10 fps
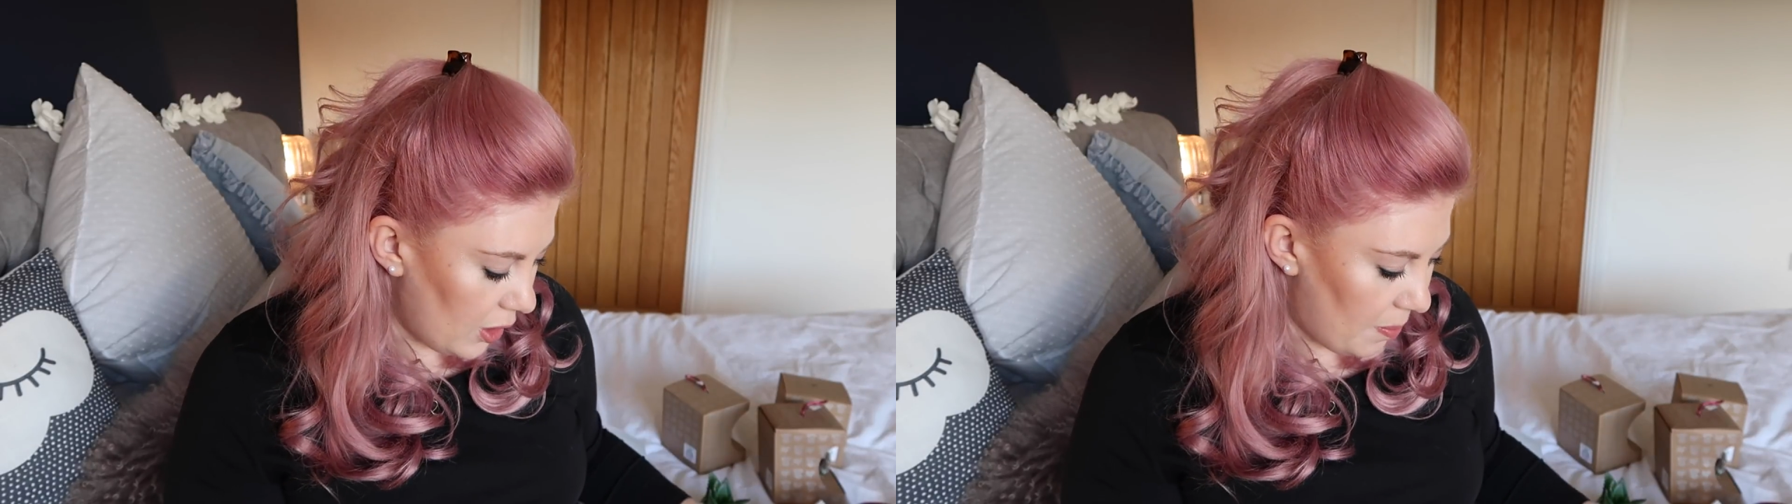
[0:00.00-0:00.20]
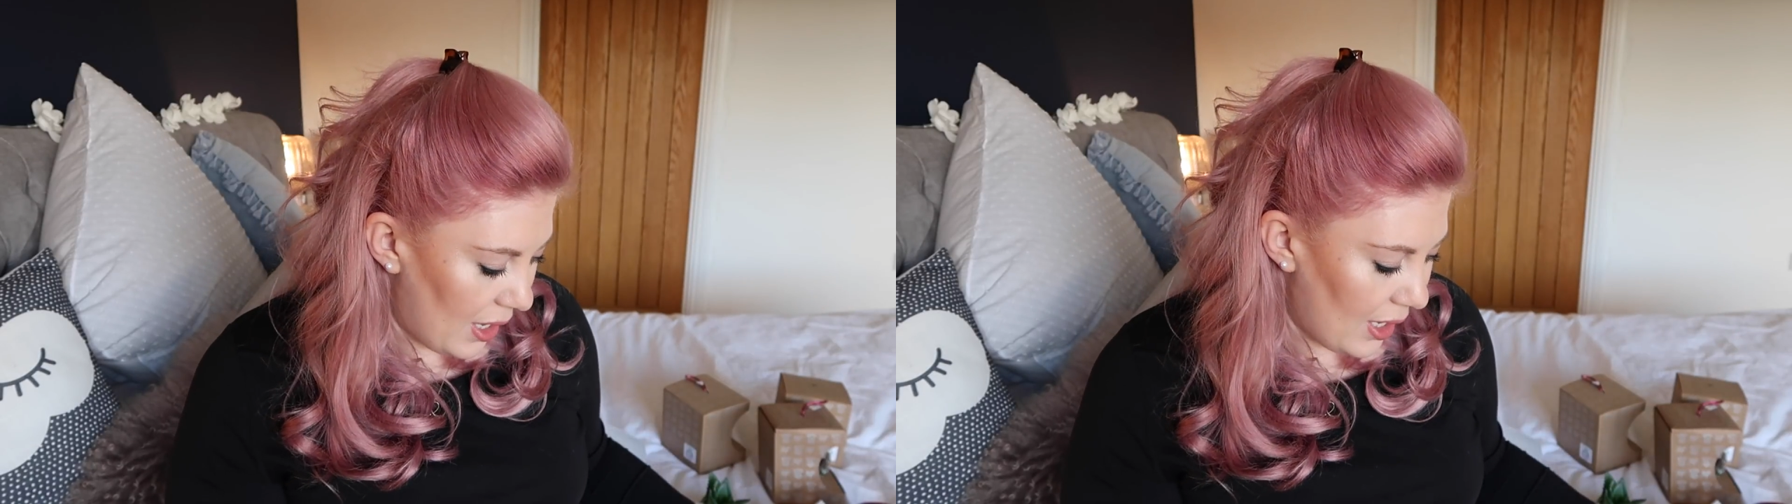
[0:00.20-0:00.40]

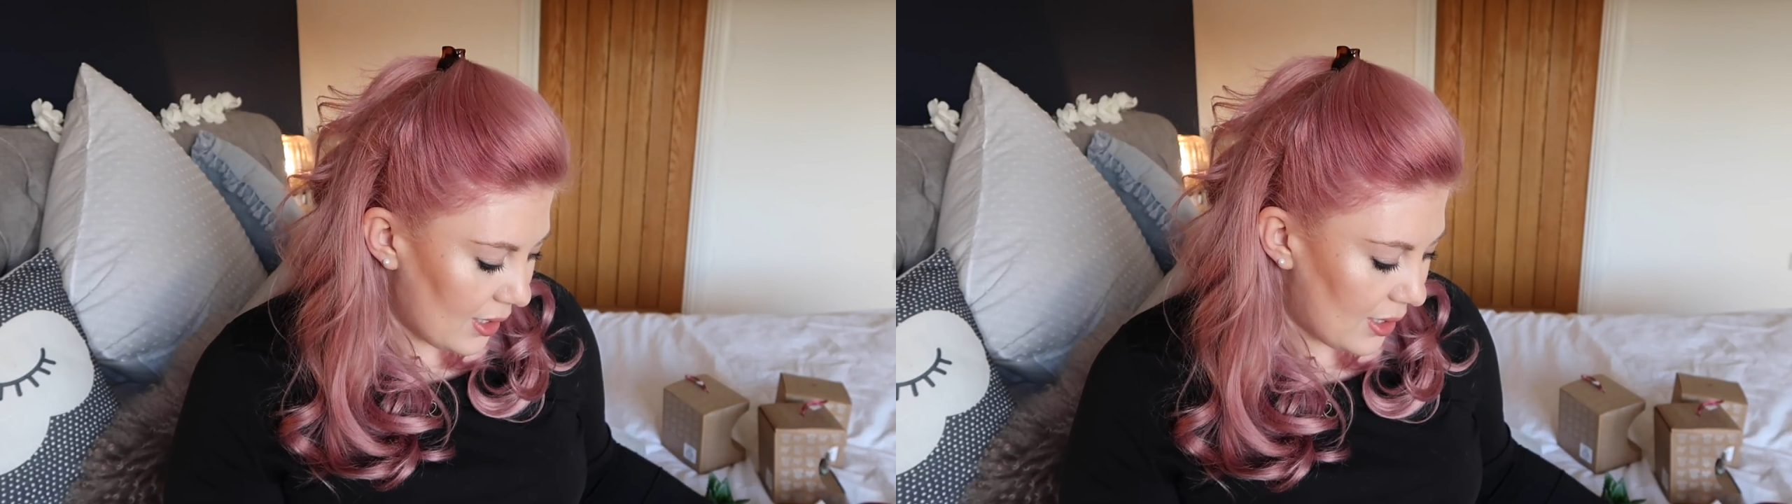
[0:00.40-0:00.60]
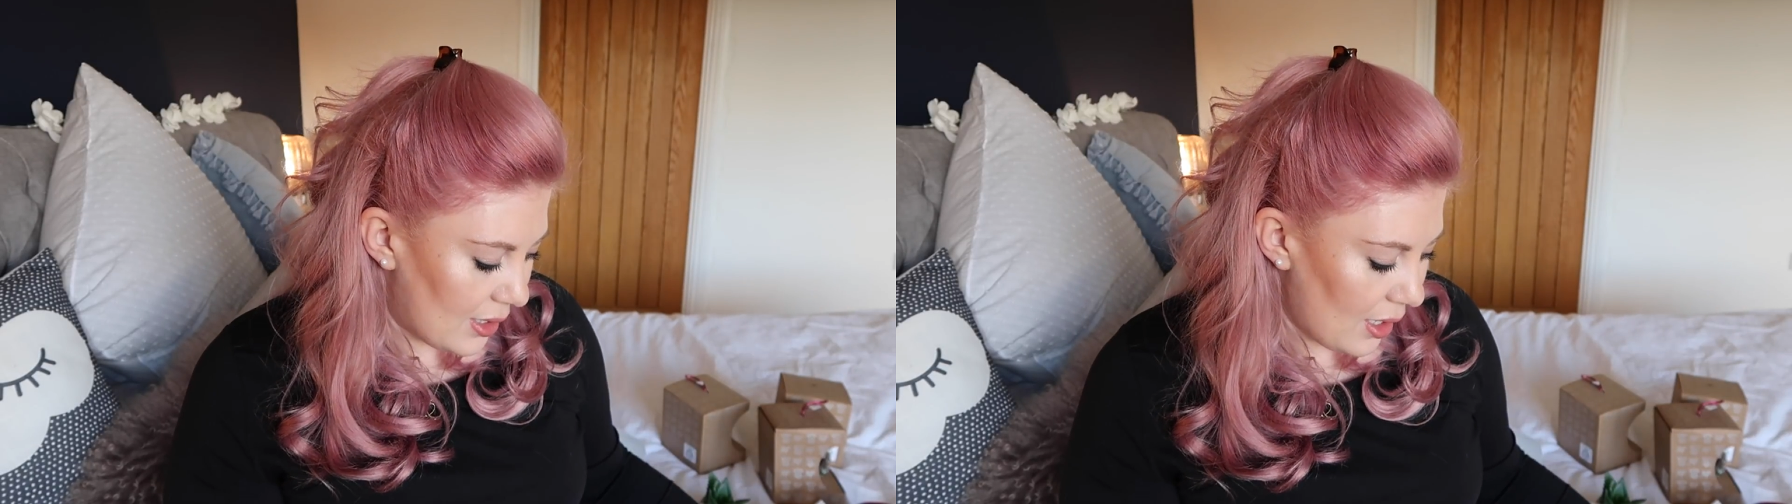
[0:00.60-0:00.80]
few
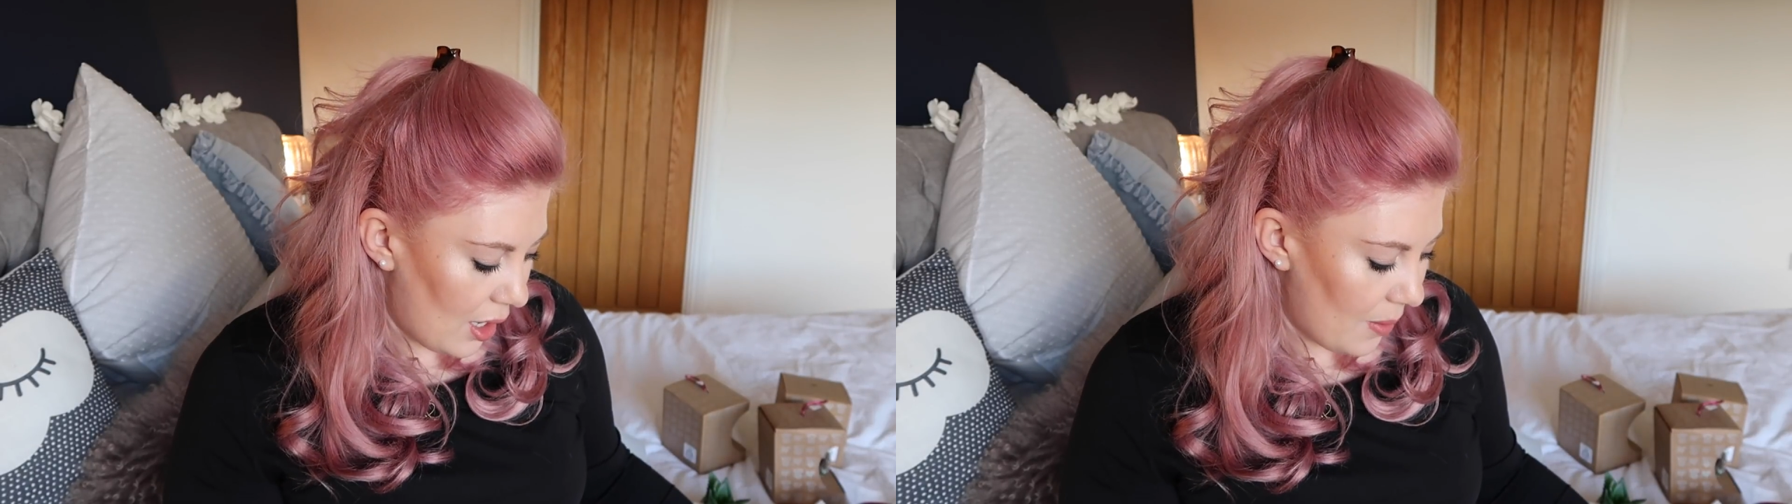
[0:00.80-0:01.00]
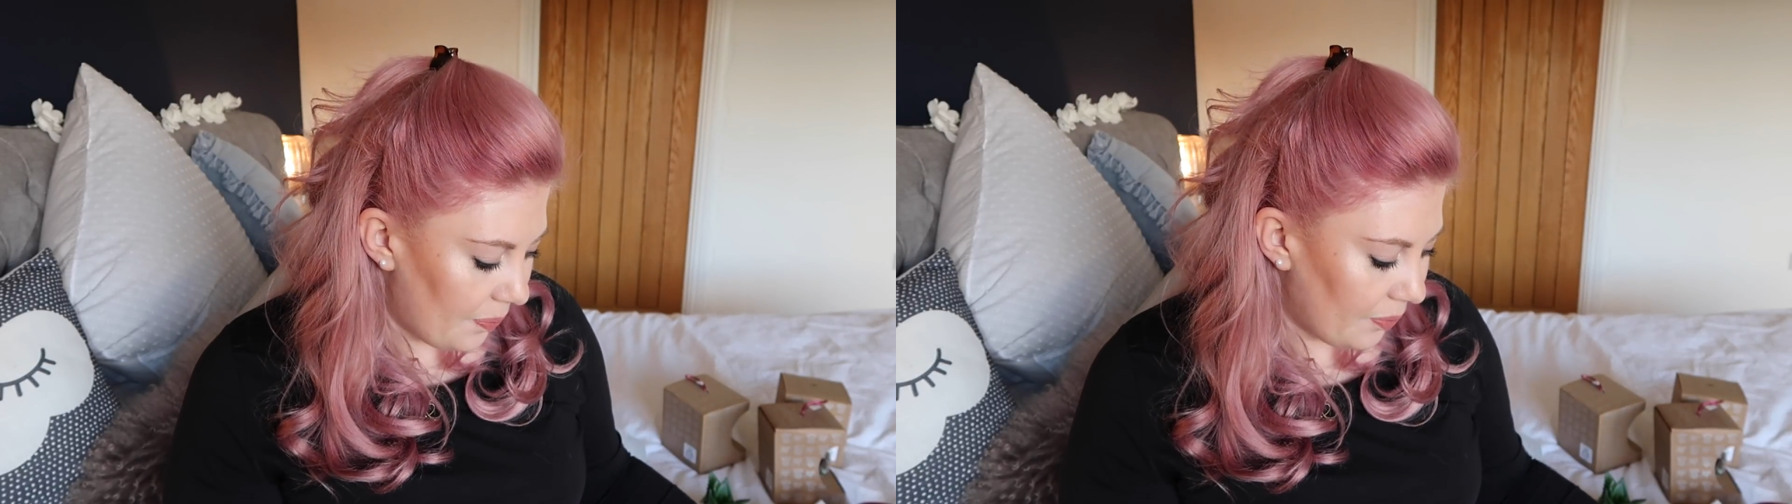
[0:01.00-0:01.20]
bits.
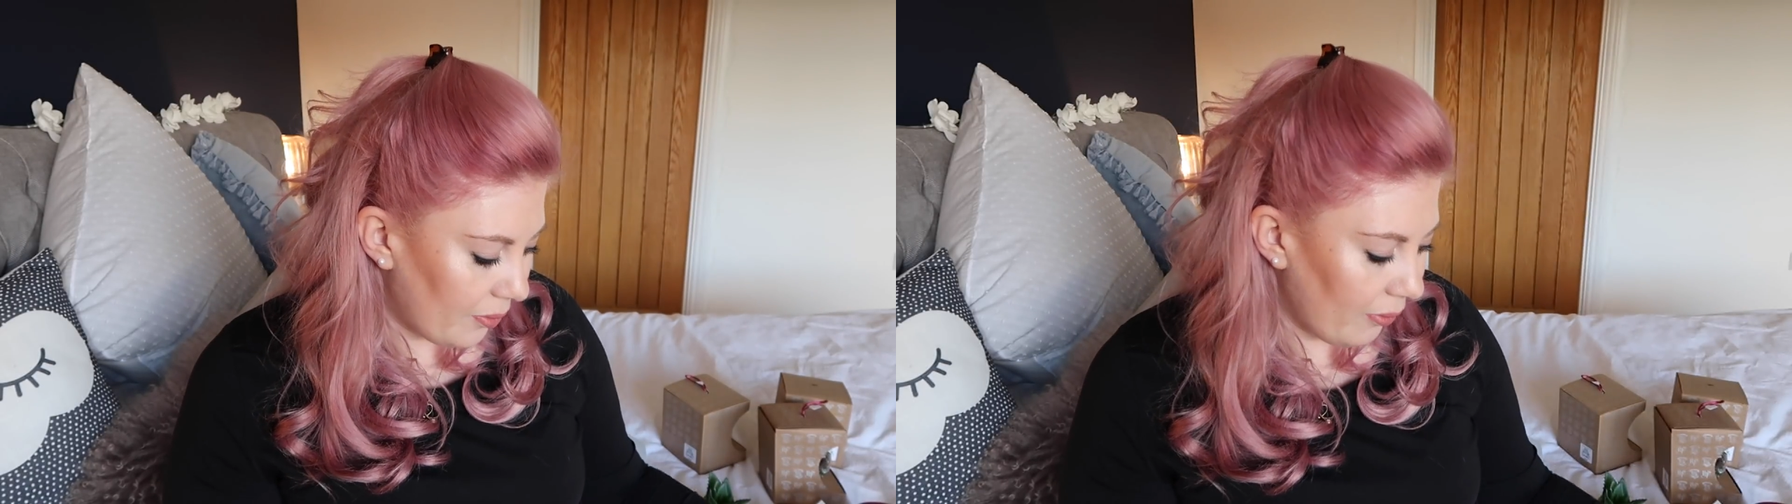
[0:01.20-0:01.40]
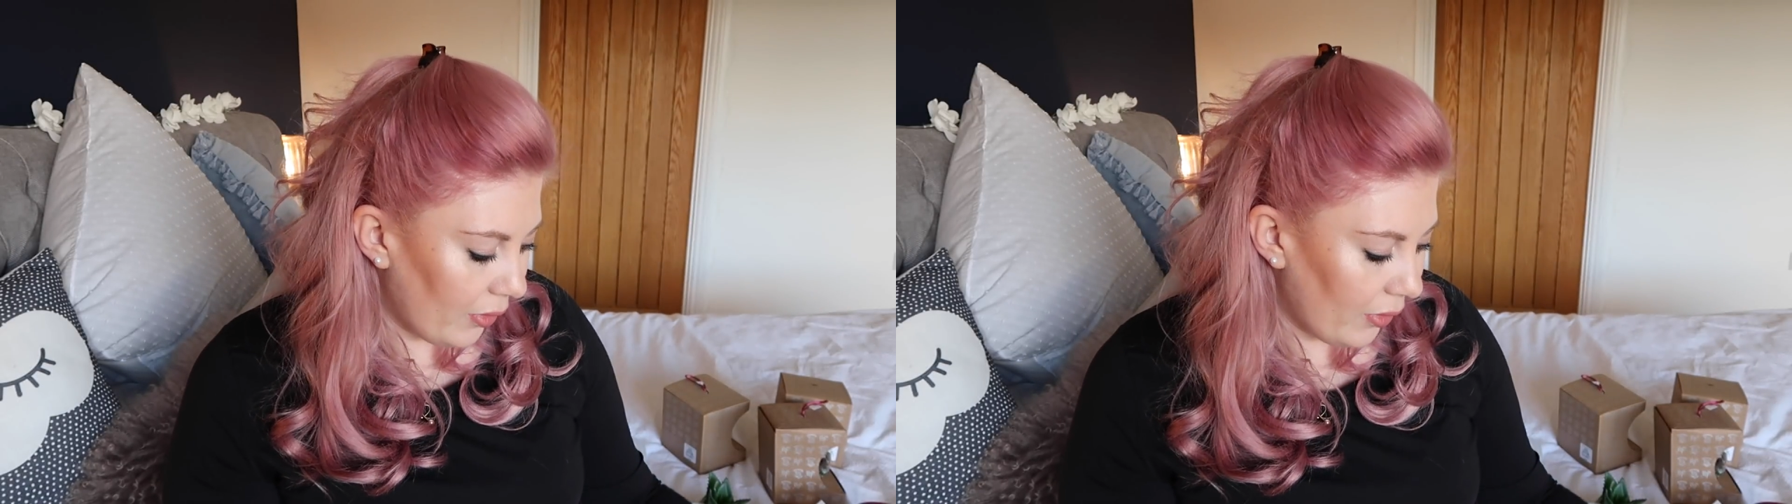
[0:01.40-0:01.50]
Um,